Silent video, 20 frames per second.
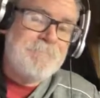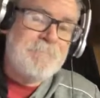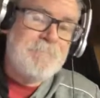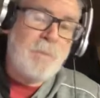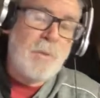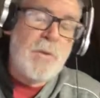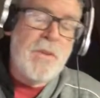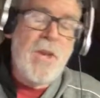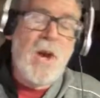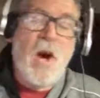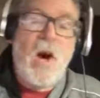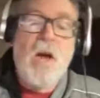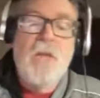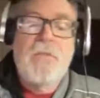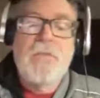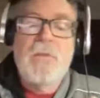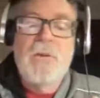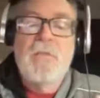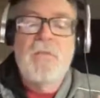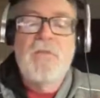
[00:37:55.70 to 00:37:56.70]
when the
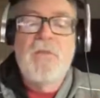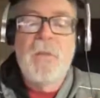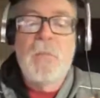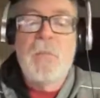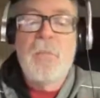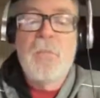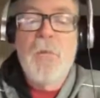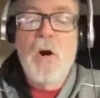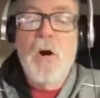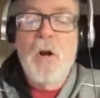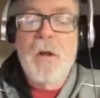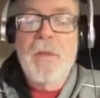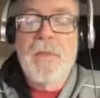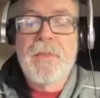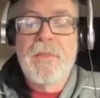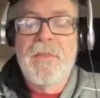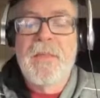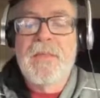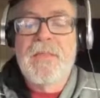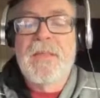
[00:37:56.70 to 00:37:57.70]
author of the book
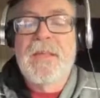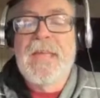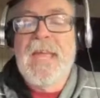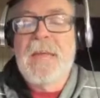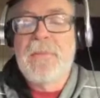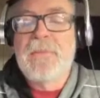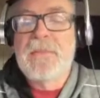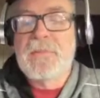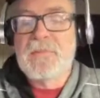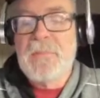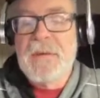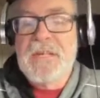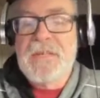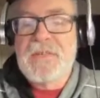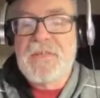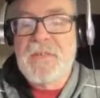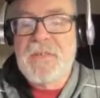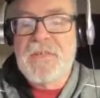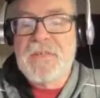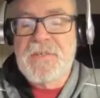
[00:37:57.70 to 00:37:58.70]
that the game is
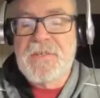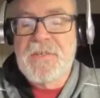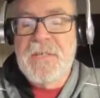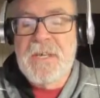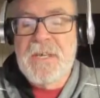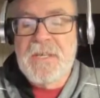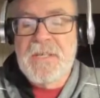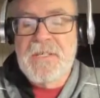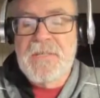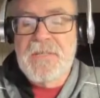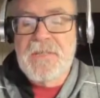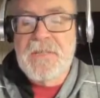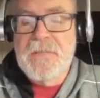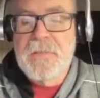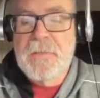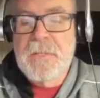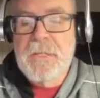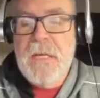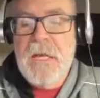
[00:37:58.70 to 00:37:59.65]
based on says,